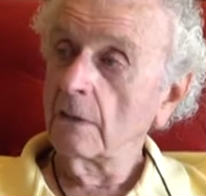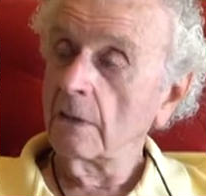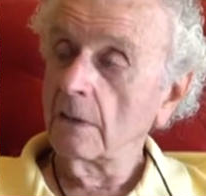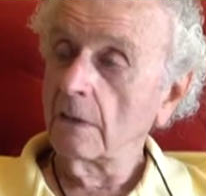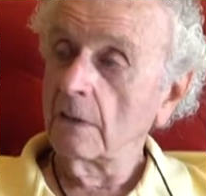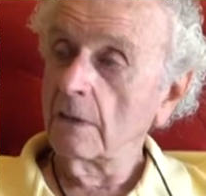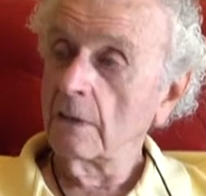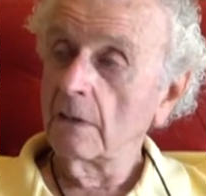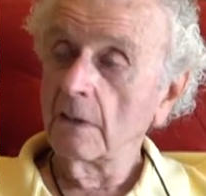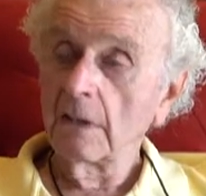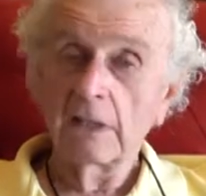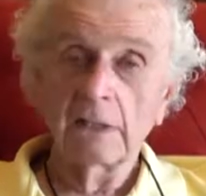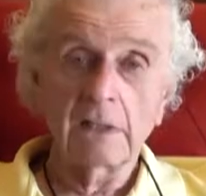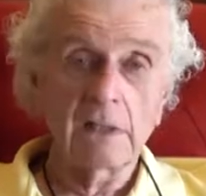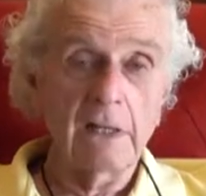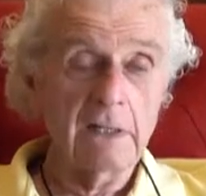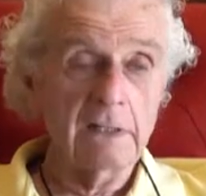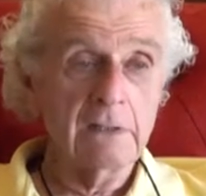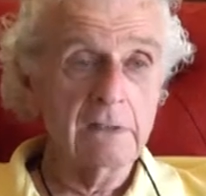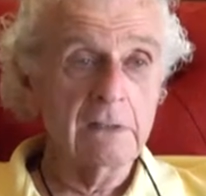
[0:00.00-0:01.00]

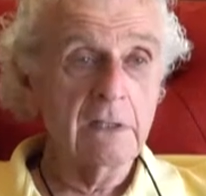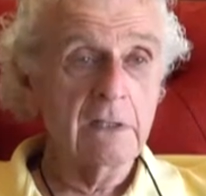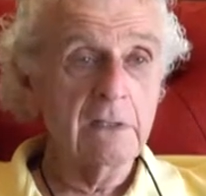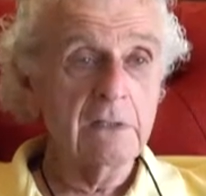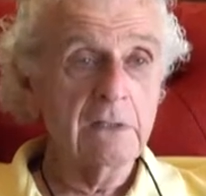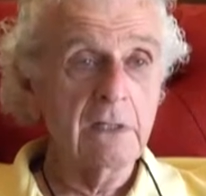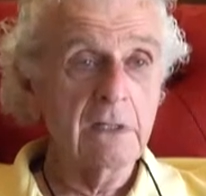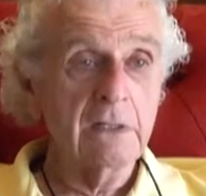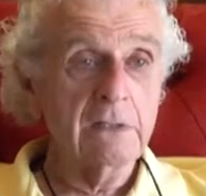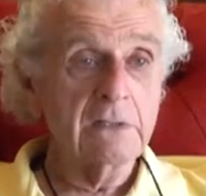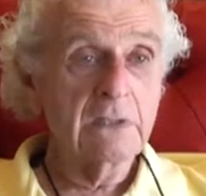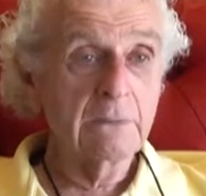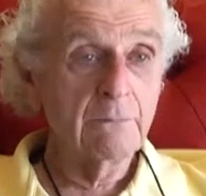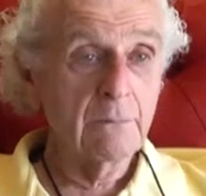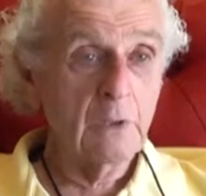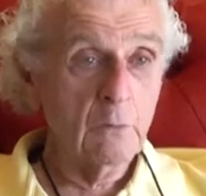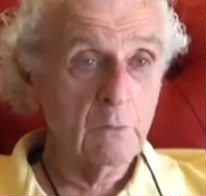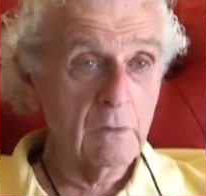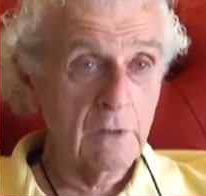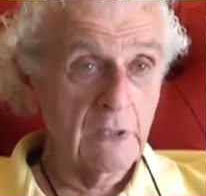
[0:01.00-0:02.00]
at some
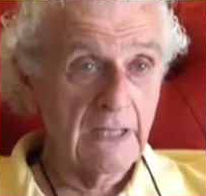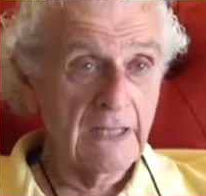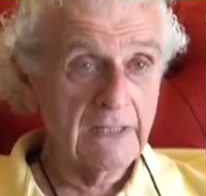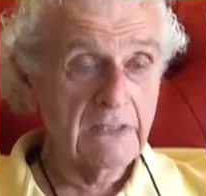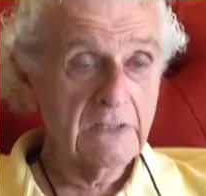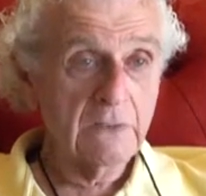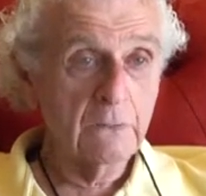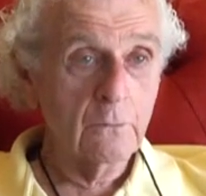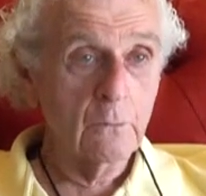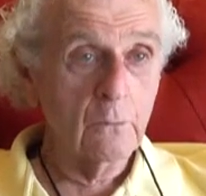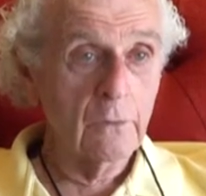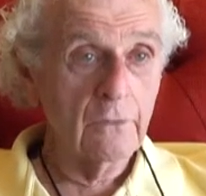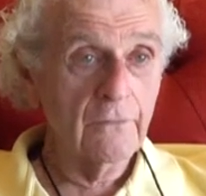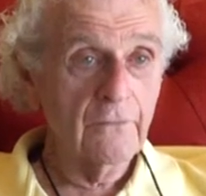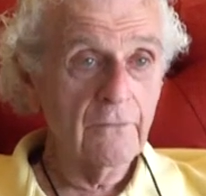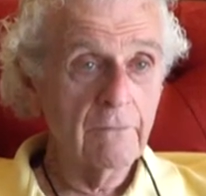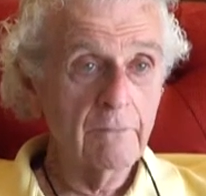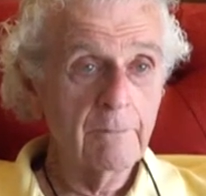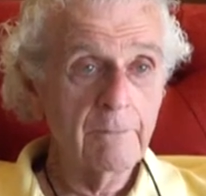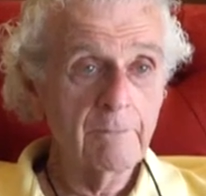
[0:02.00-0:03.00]
local high
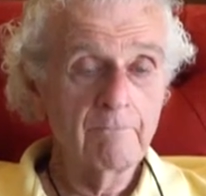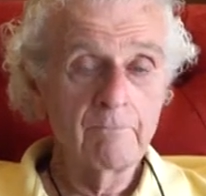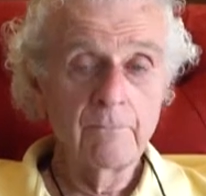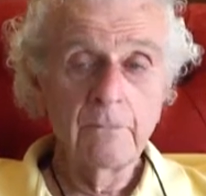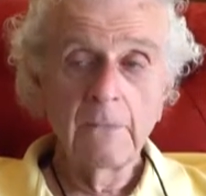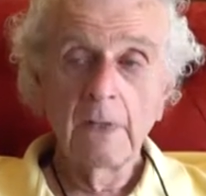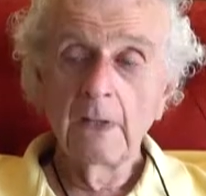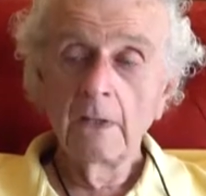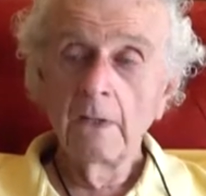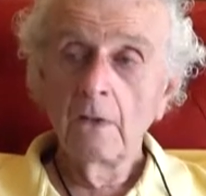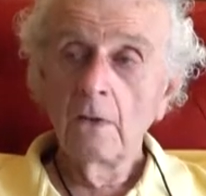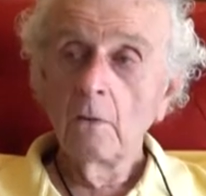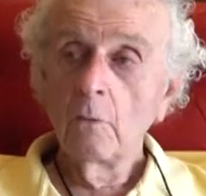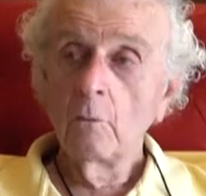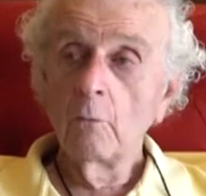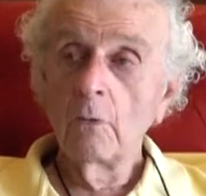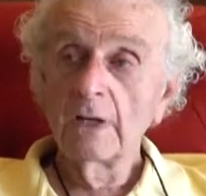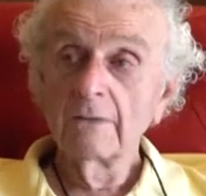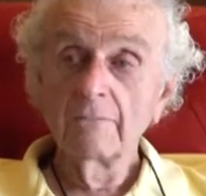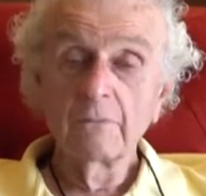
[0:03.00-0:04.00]
schools,
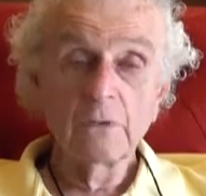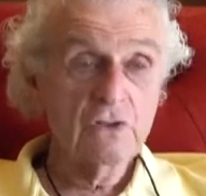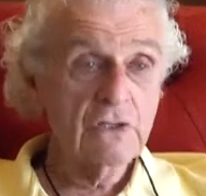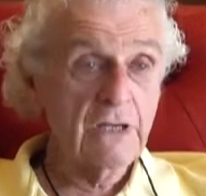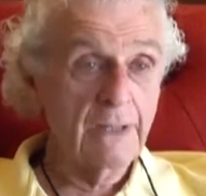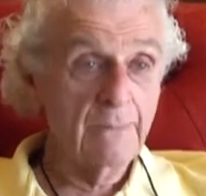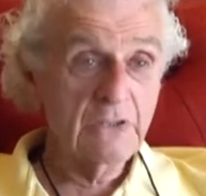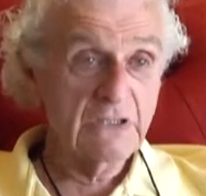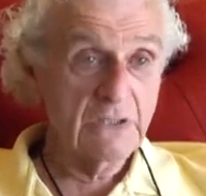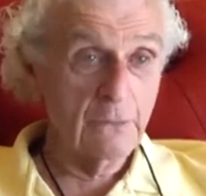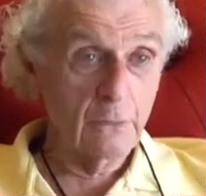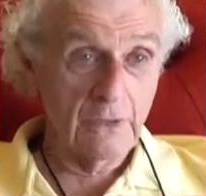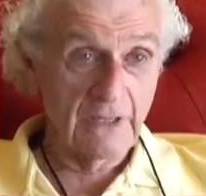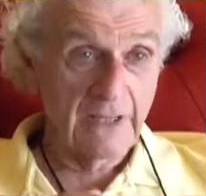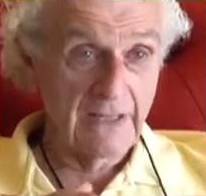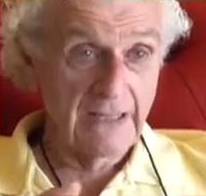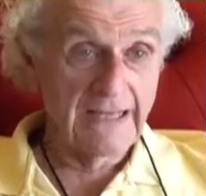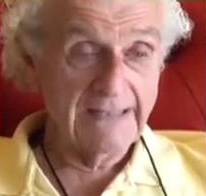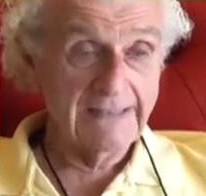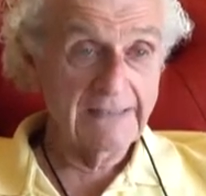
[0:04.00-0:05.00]
one of which I'm still
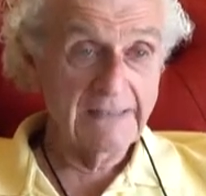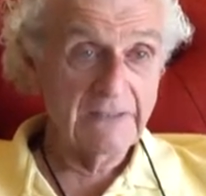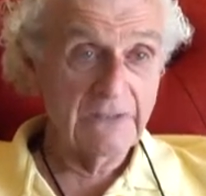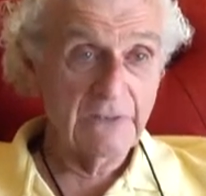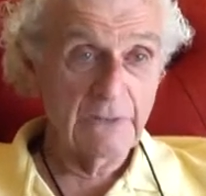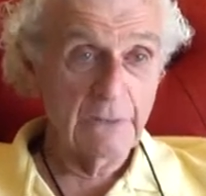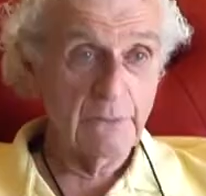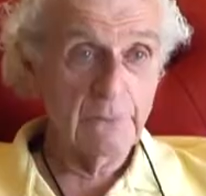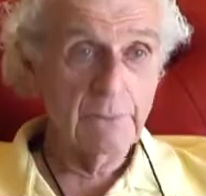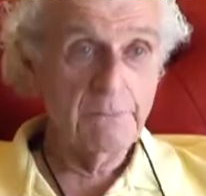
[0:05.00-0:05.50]
connected to.